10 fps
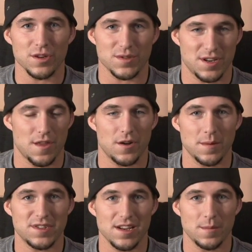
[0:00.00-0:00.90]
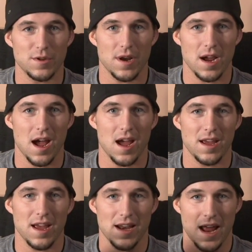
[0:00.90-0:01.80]
who's another MCW
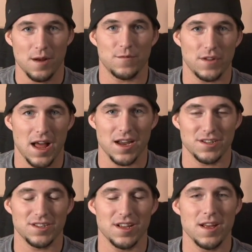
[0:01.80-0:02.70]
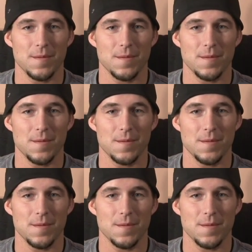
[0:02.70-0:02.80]
guy, and Adam Flash,